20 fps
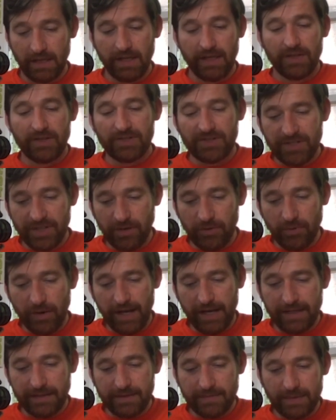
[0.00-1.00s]
Still
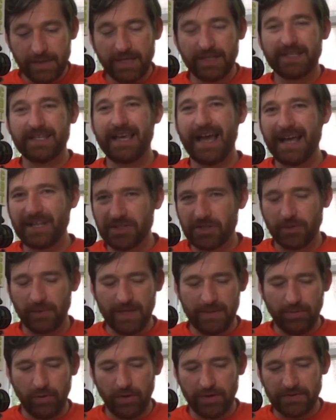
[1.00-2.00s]
ranked because he had so
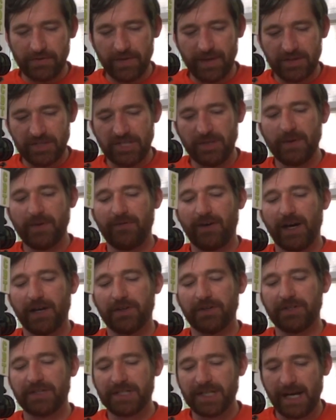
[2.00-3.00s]
many points from that
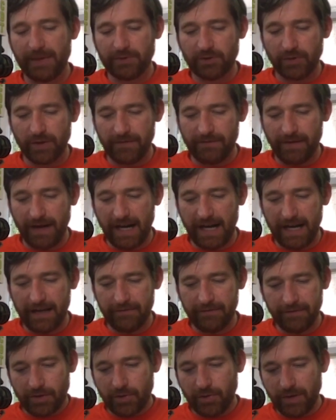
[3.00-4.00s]
semifinal in the top
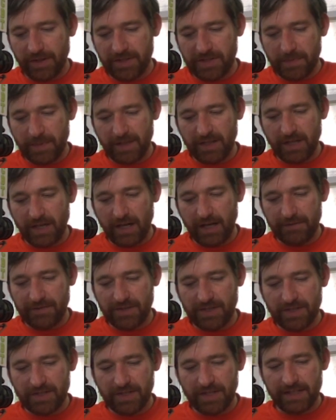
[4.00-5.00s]
25, the Korean spent the
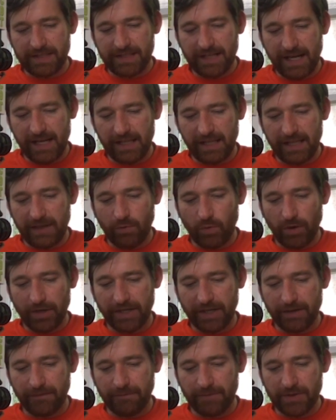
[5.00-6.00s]
offseason in Thailand
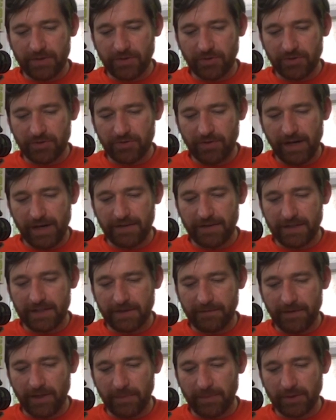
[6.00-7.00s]
working on physical strength and
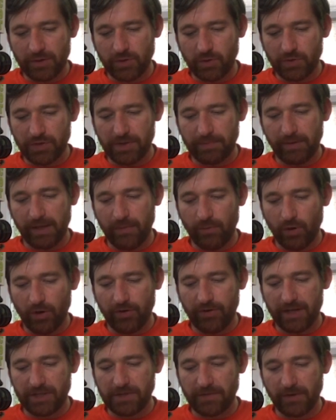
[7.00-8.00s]
developing tools to play more
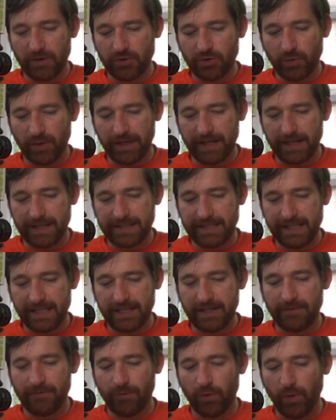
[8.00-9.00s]
aggressively in 2019
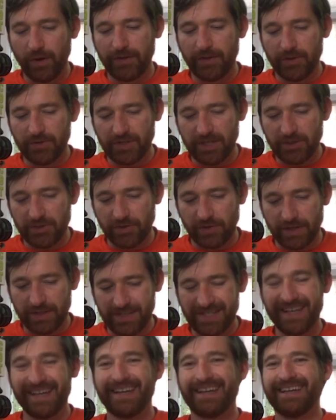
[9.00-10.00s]
and avoid those
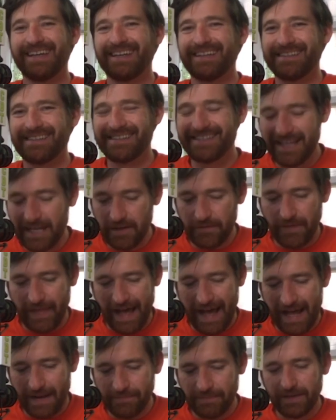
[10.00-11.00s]
injuries. Instead of
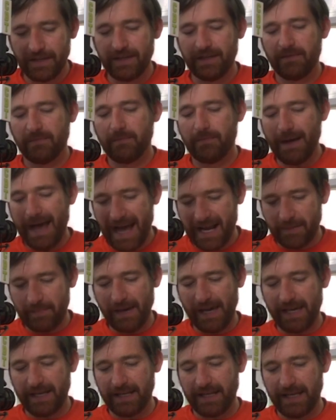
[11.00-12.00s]
that, back
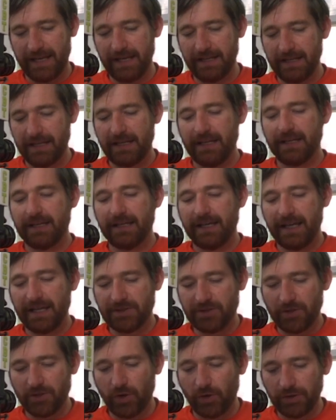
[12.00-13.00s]
pain hit.
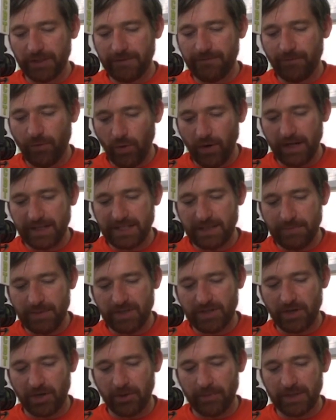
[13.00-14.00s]
Entered only 4 ATP
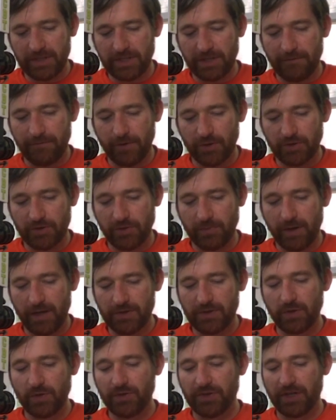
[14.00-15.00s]
tournaments in the first 2
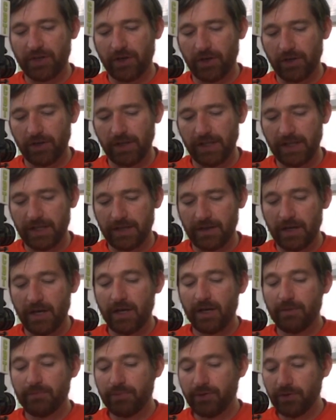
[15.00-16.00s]
months, losing early in
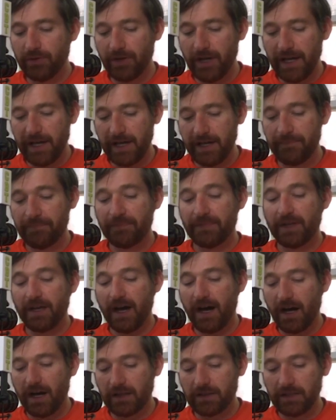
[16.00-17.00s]
Pune,
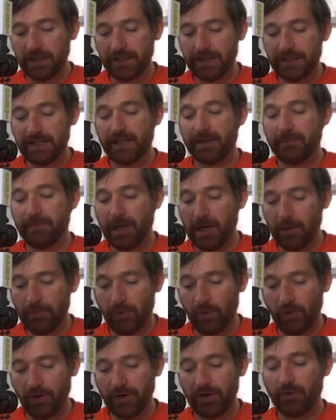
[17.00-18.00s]
Auckland,
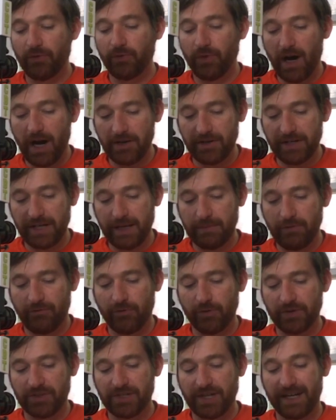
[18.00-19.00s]
Melbourne, Rotterdam
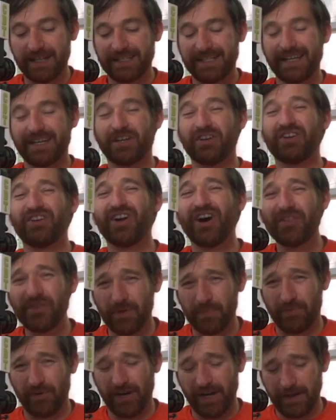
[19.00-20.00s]
before deciding to take another
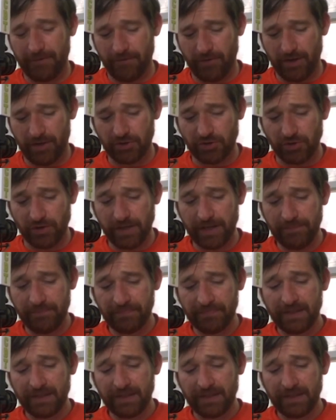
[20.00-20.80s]
break for injury.